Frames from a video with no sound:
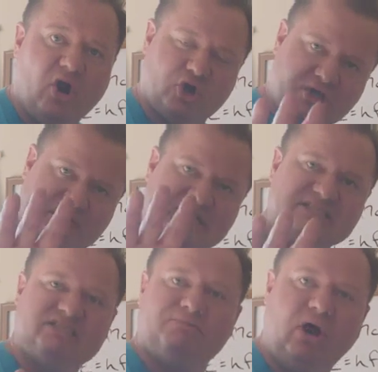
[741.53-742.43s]
are getting
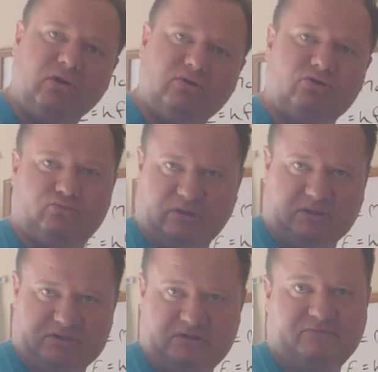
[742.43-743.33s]
smaller
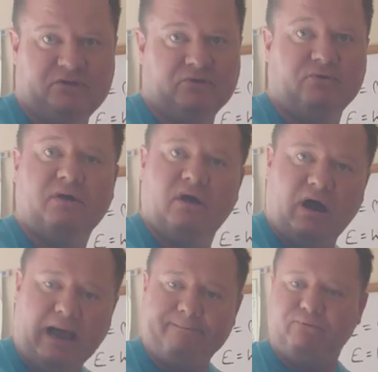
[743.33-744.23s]
relative to you.
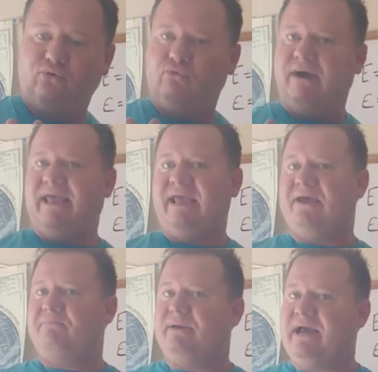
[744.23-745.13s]
I pull my
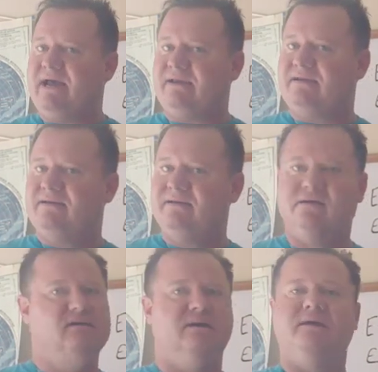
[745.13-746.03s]
hand back,
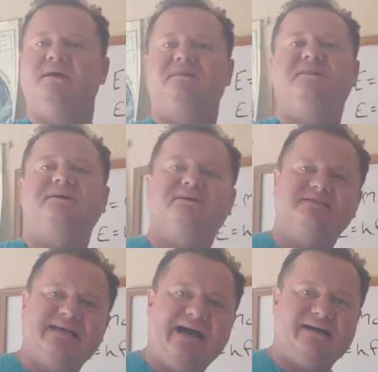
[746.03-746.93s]
the
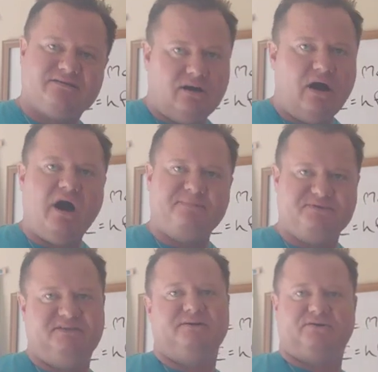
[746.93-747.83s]
exact
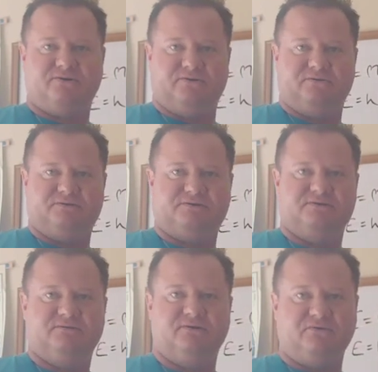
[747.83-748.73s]
opposite occurs,
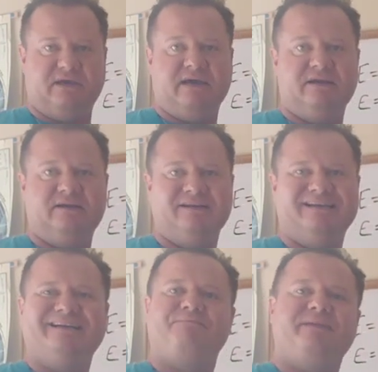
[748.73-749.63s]
okay?
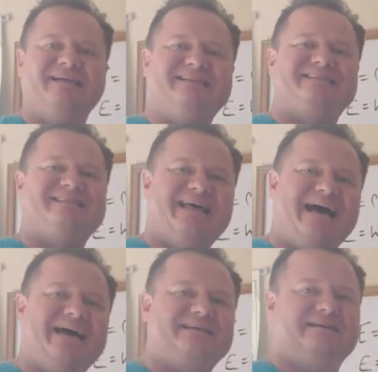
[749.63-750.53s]
It's
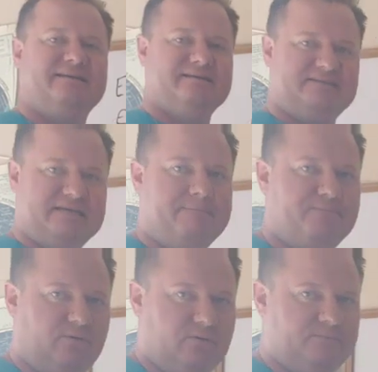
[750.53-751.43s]
that simple,